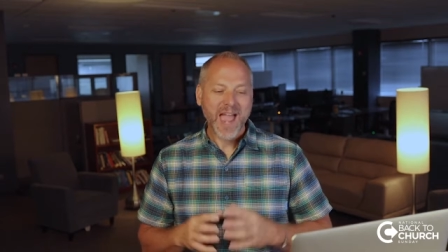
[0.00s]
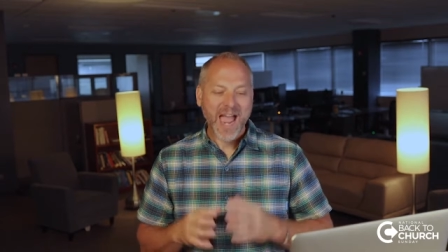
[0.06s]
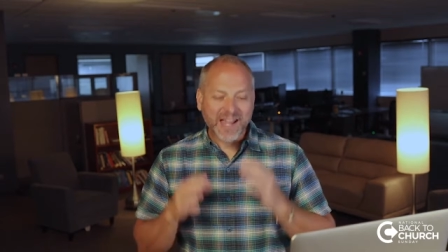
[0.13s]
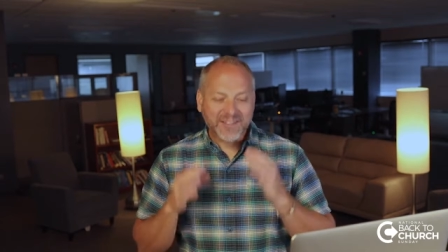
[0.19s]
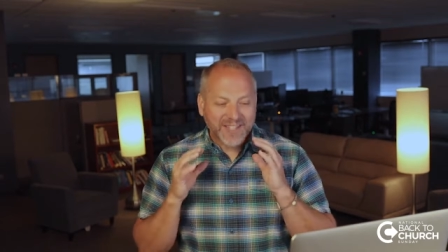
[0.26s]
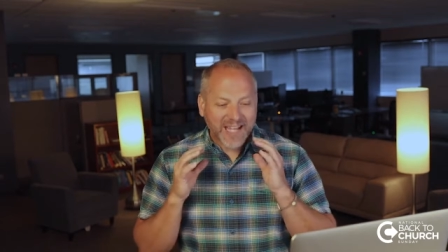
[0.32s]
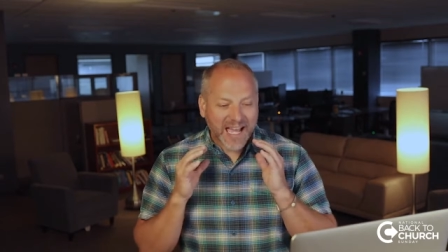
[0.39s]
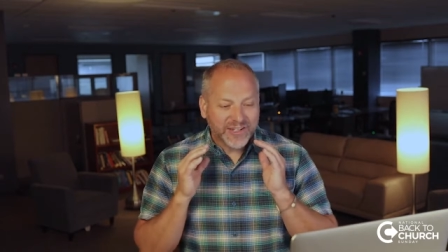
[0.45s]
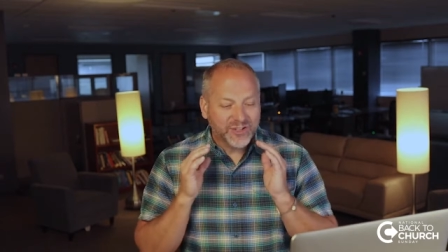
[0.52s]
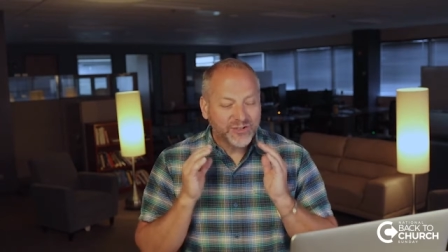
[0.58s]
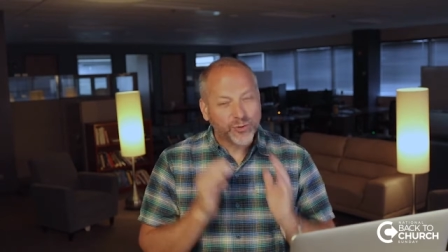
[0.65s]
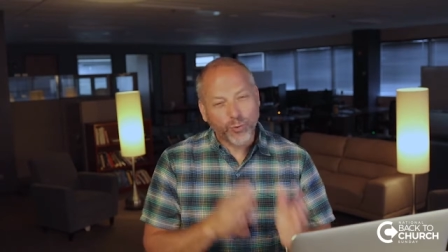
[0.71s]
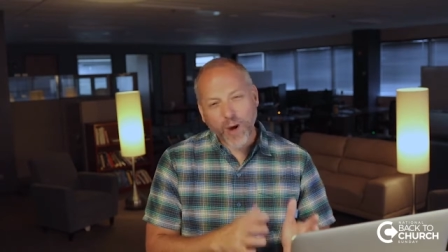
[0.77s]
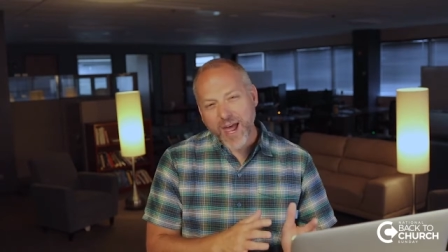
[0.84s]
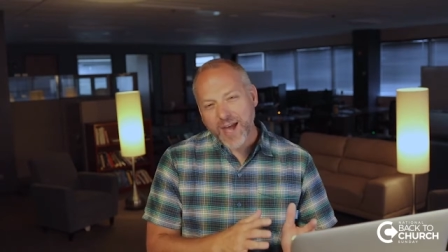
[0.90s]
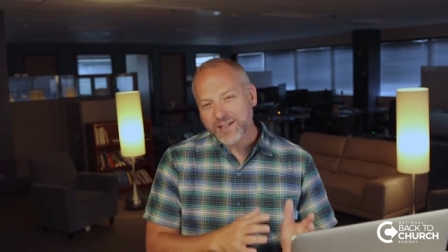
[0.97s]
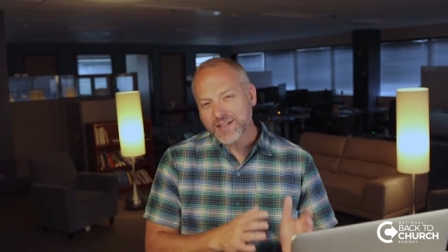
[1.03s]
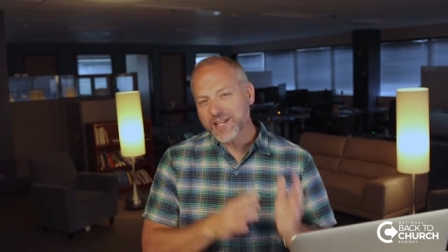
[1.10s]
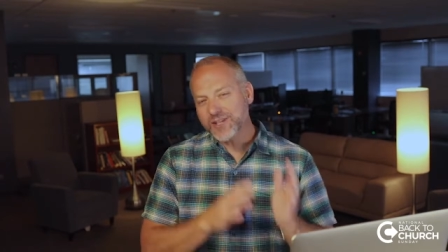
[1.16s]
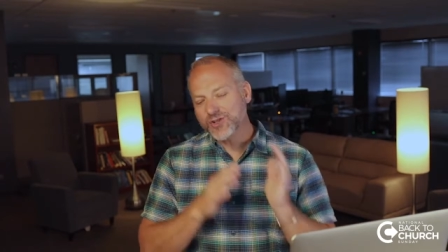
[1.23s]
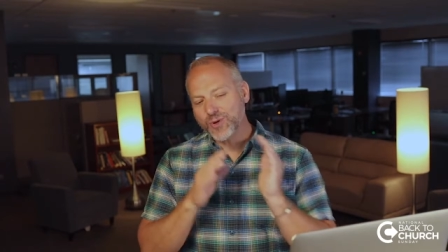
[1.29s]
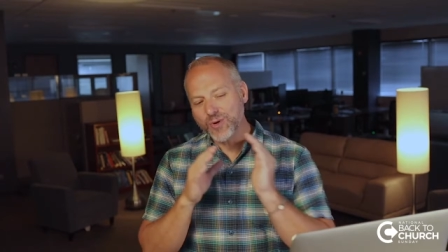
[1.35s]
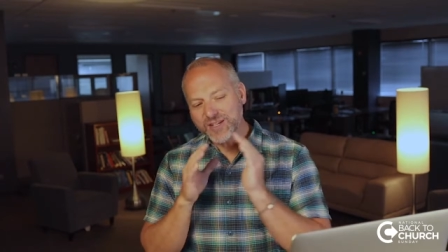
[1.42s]
Ask God to direct
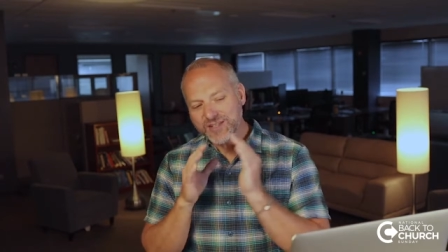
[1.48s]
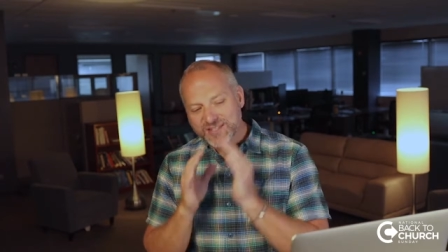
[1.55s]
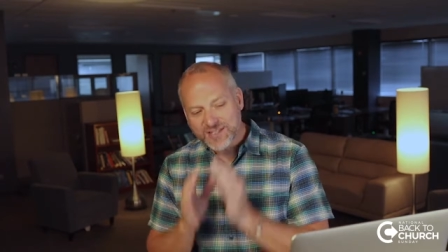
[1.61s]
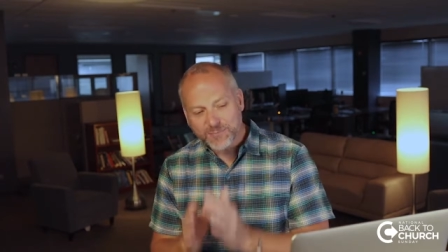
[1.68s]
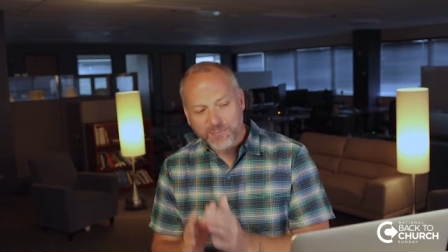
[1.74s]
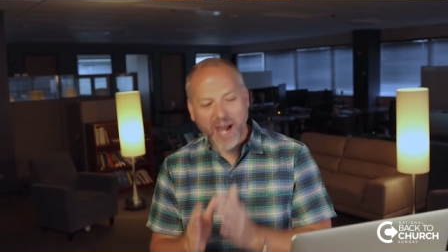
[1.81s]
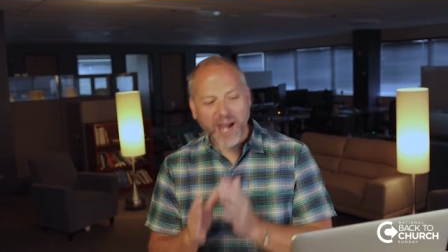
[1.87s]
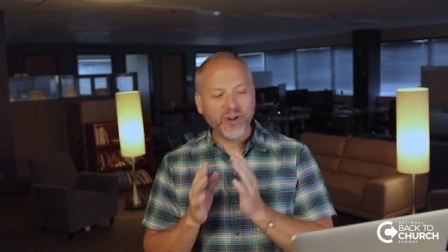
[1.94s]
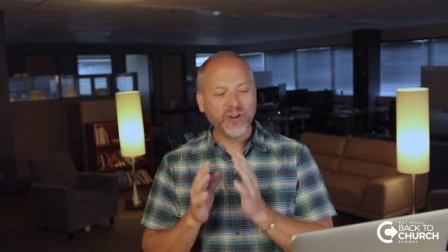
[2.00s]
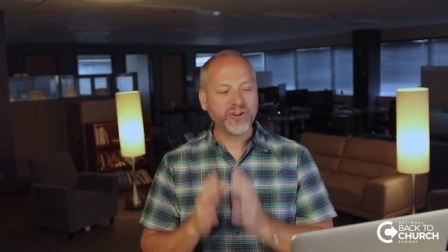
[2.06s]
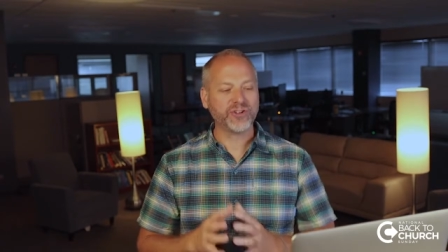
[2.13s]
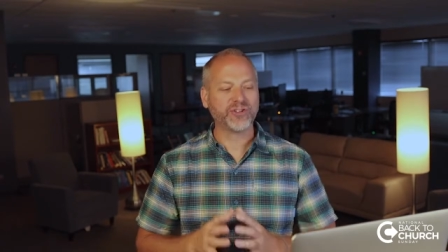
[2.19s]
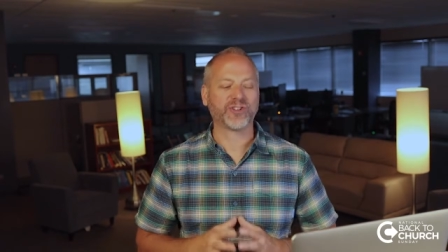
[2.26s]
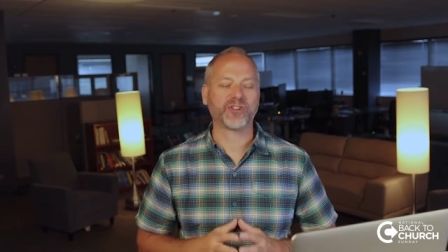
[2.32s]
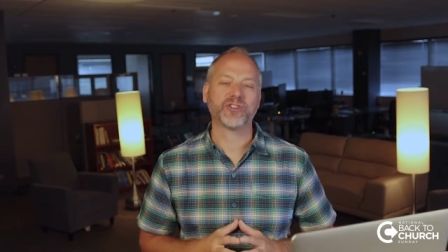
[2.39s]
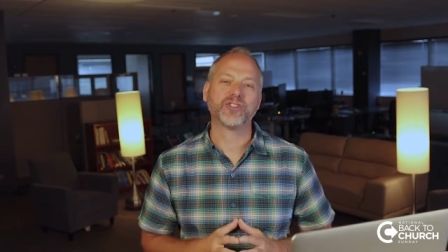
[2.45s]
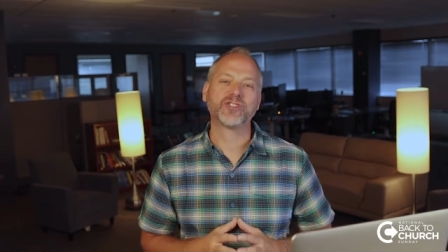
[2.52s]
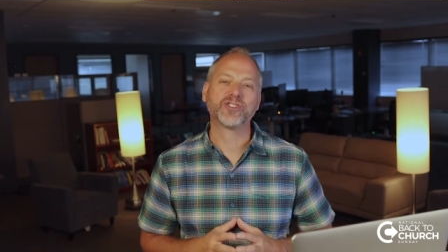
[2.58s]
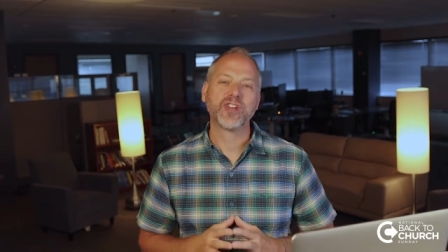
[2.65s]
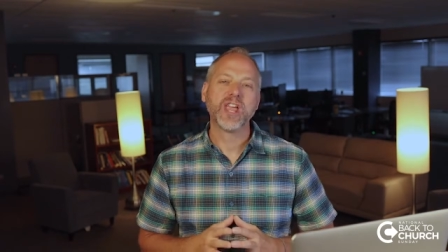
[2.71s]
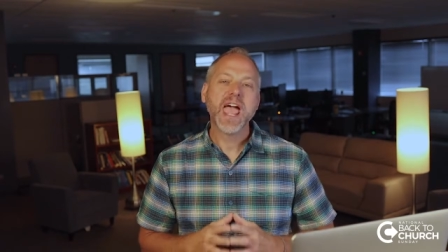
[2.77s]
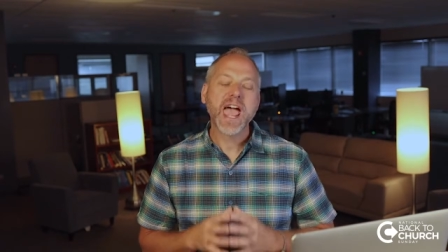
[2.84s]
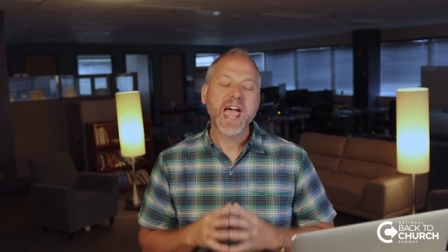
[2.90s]
and to inspire your church